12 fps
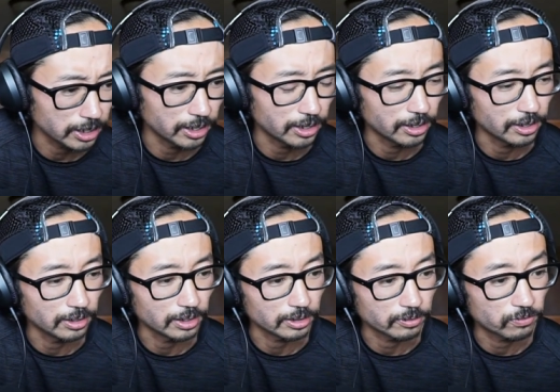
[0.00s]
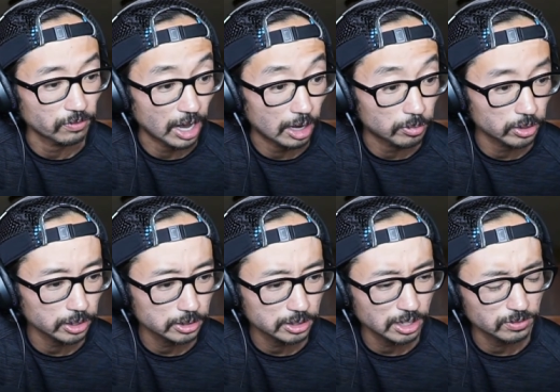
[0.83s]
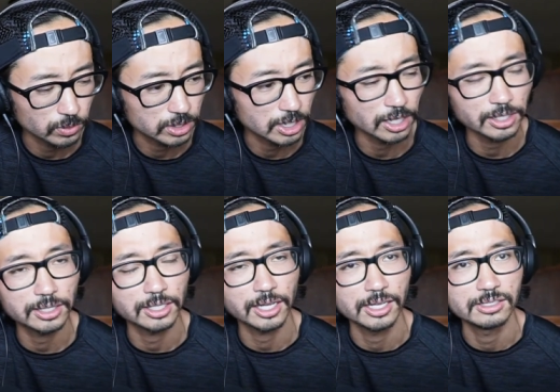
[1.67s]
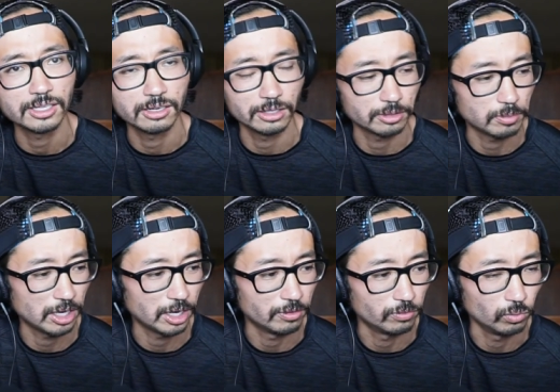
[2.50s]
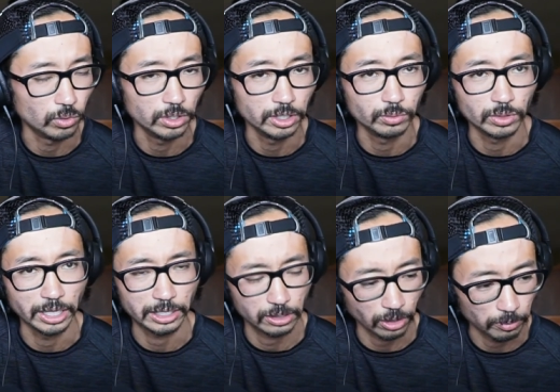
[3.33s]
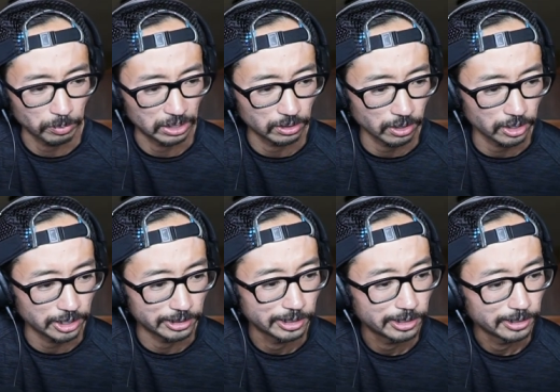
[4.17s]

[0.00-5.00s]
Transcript: and like fabric and stuff. So it's not like the kinds that are like made out of wood with like carpet on it.